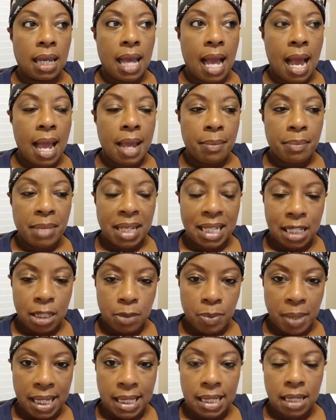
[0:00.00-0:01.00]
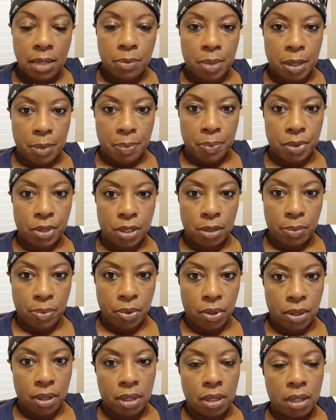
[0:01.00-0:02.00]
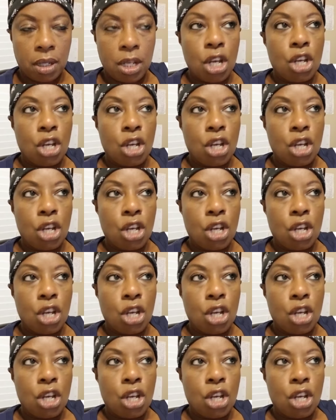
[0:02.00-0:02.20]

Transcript: I am expecting people to book.